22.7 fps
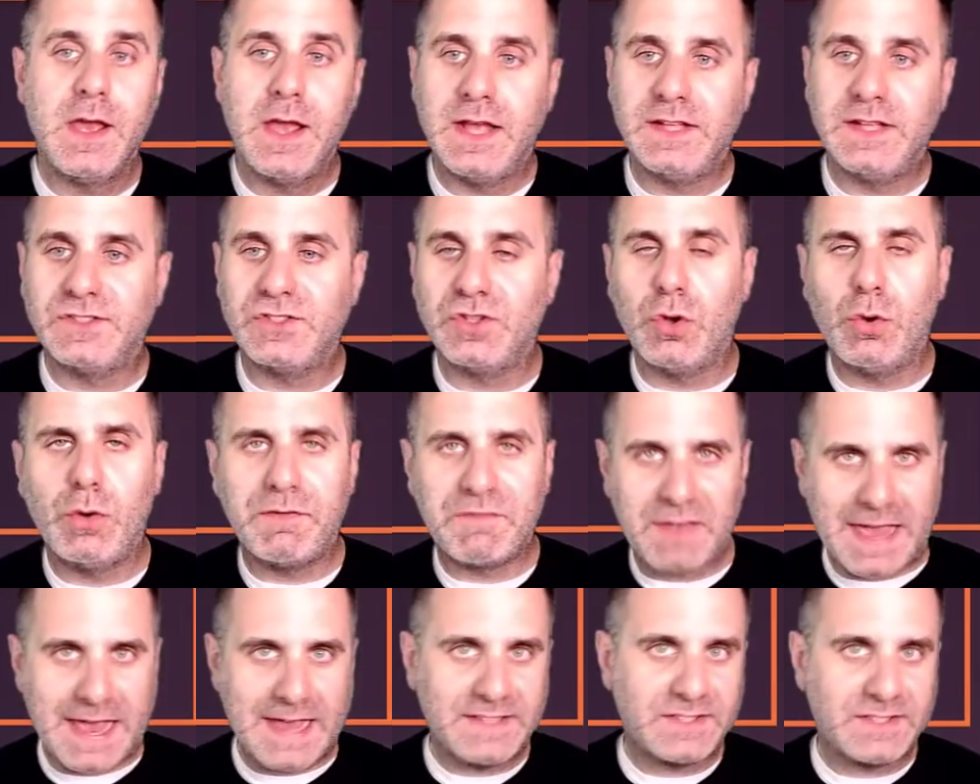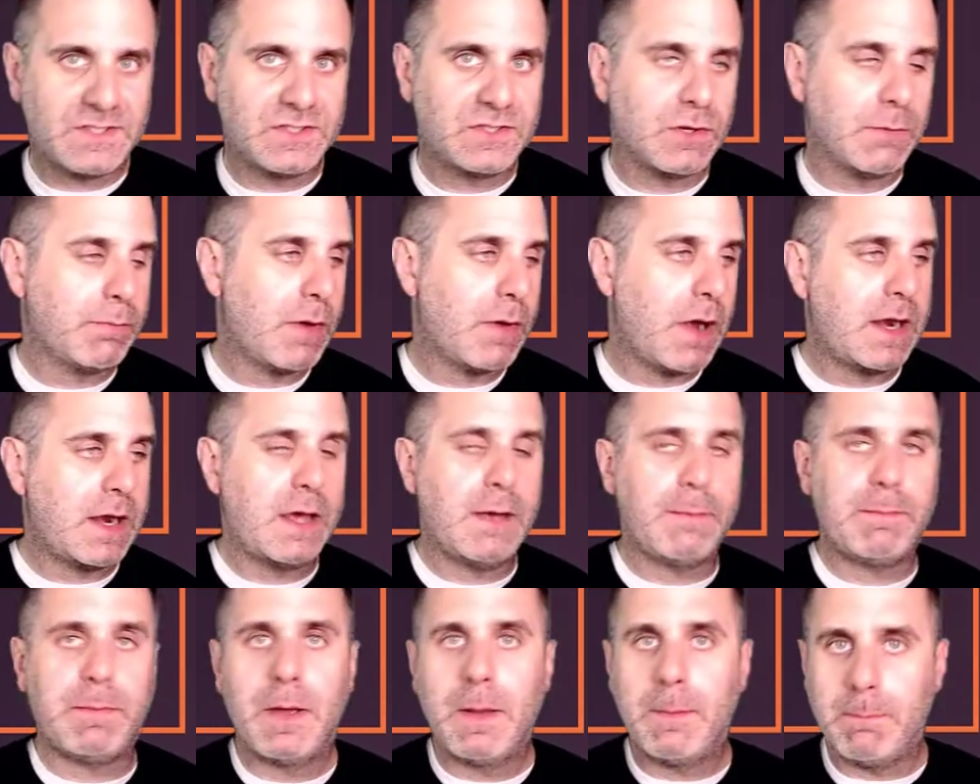And so if cases are brought
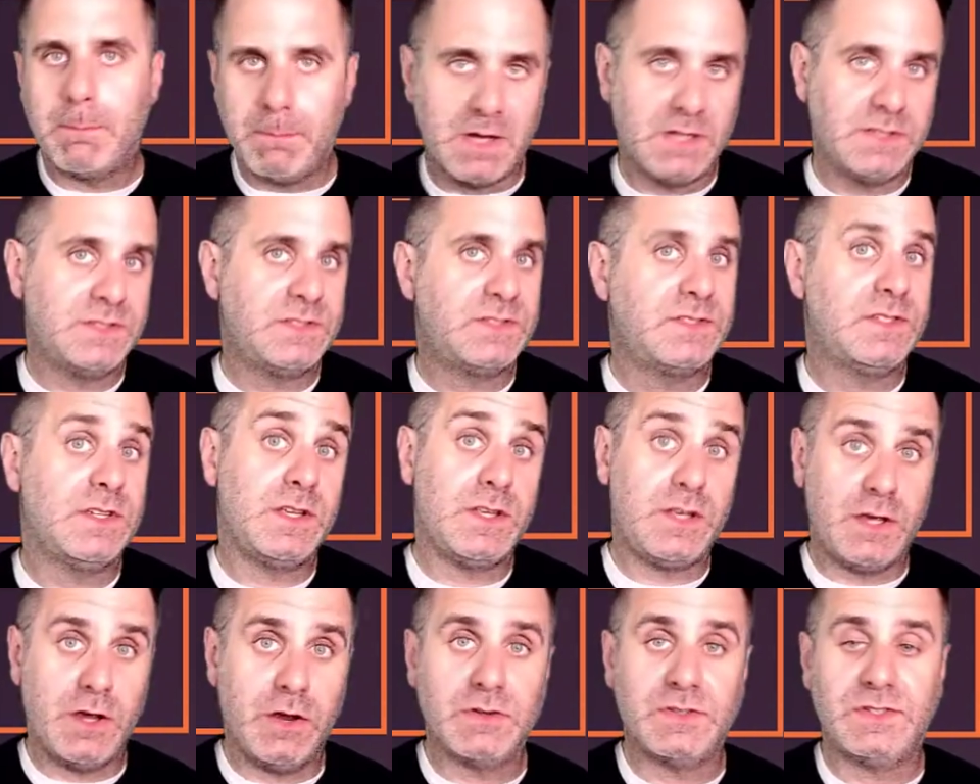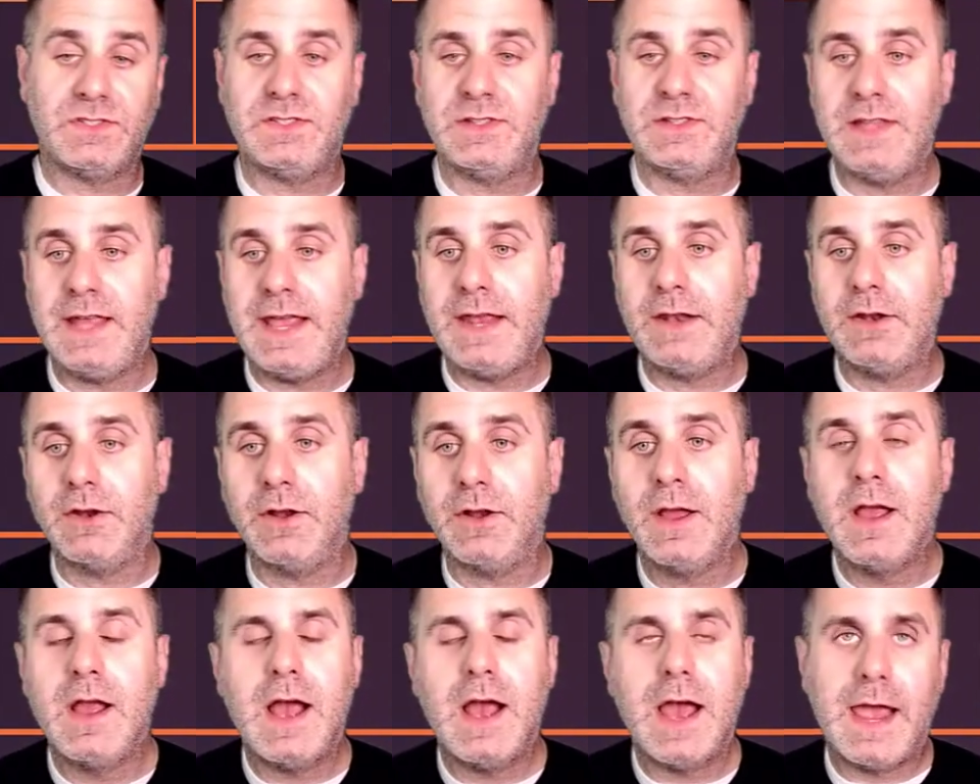up months, years
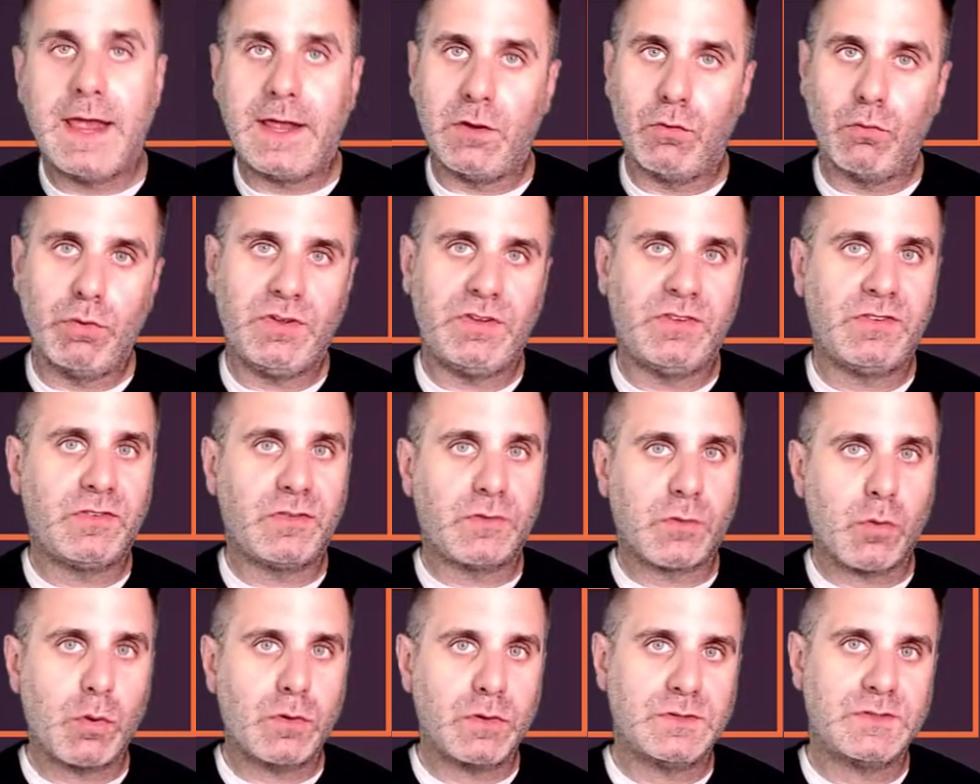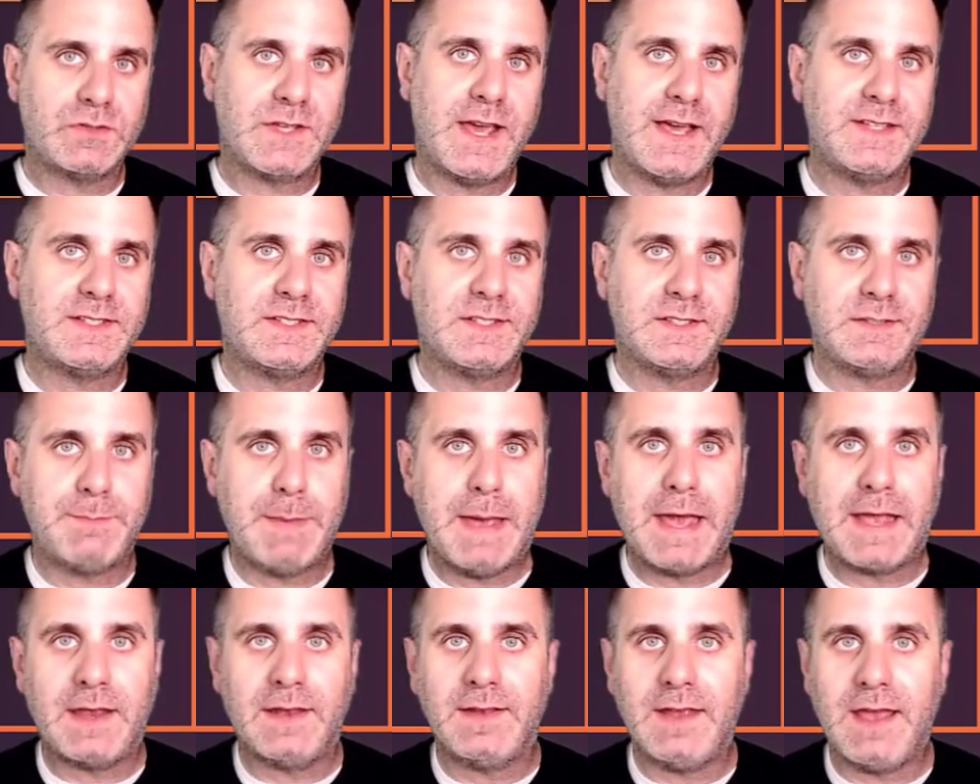later, I can restore those cases
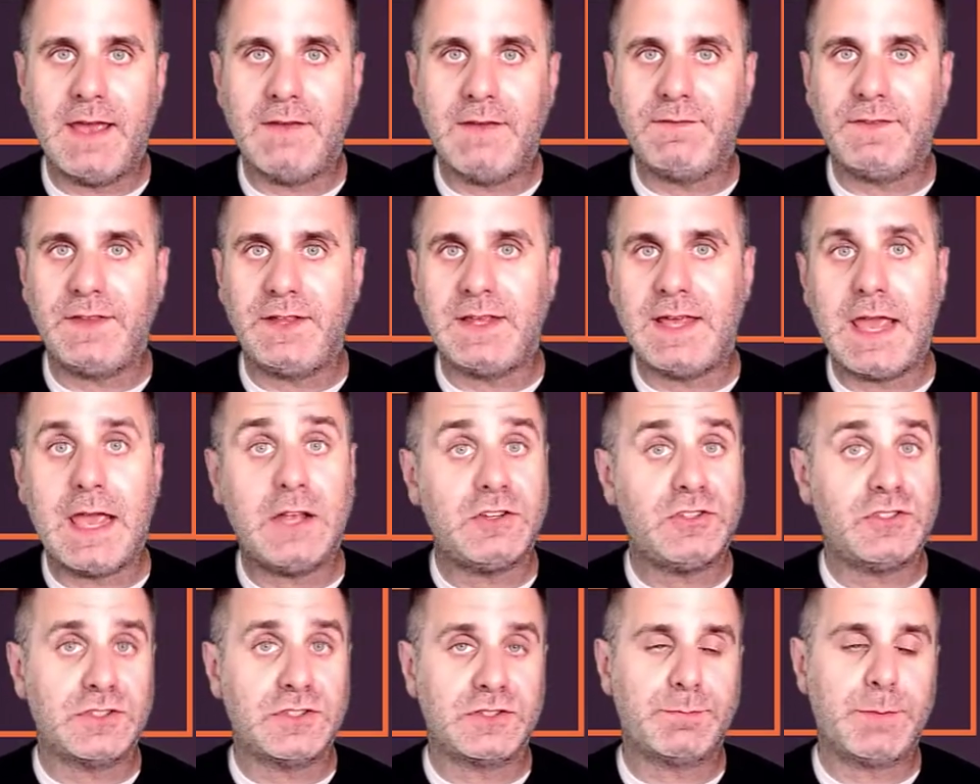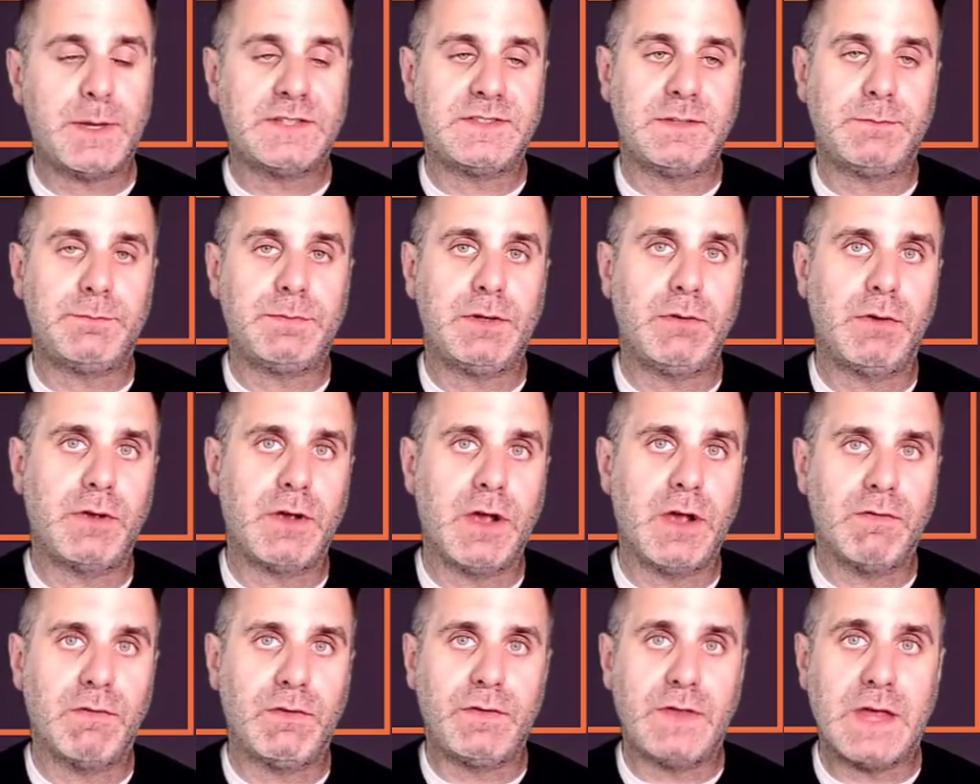back into FTK just by simply
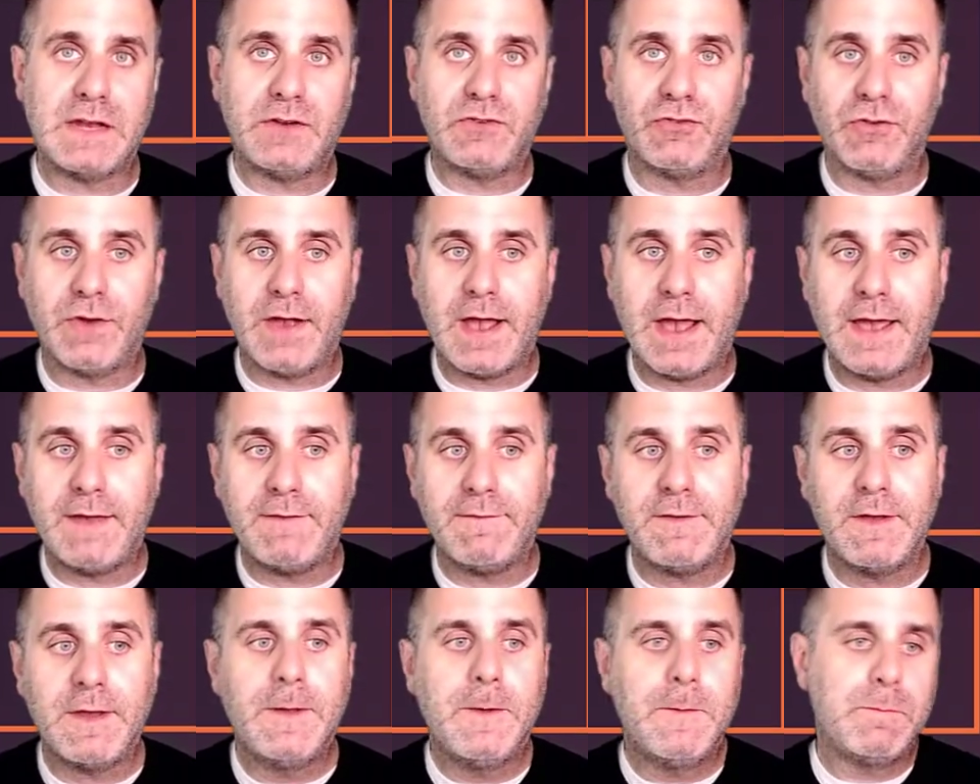recovering that drive.